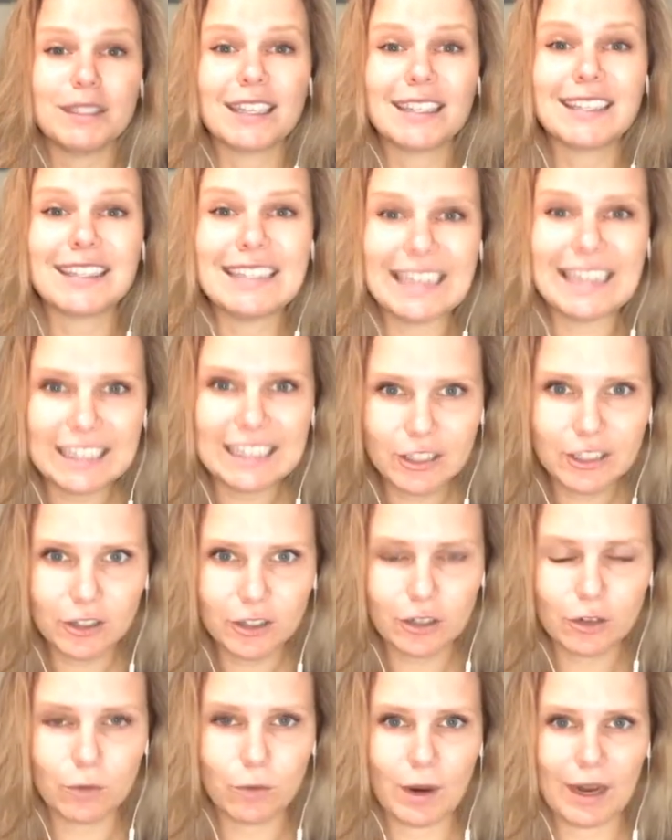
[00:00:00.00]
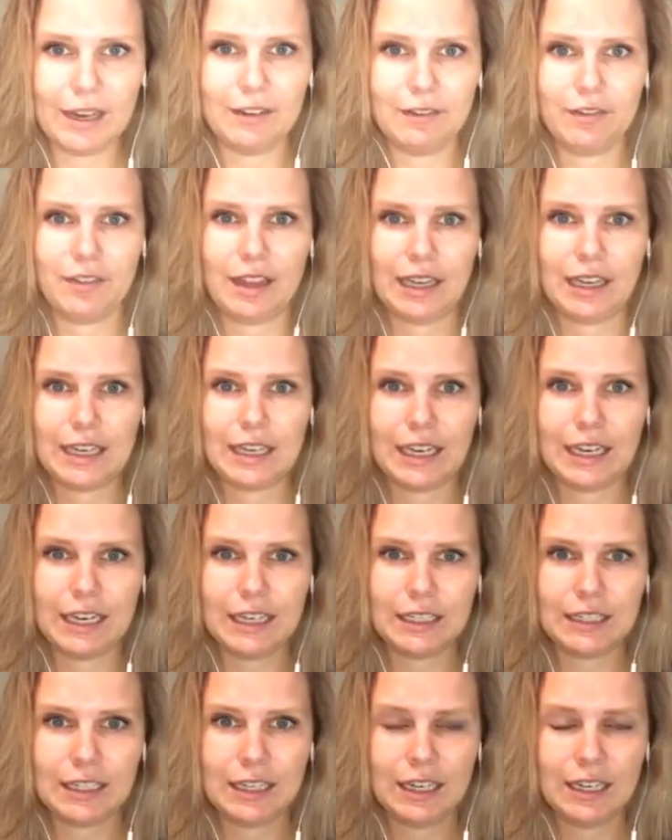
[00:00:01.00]
the linear way of
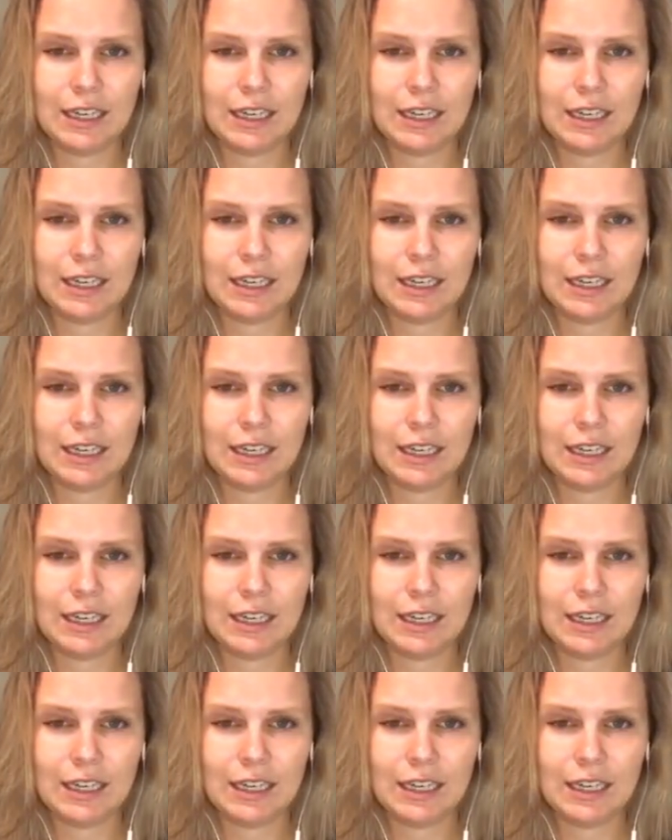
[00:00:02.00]
thinking.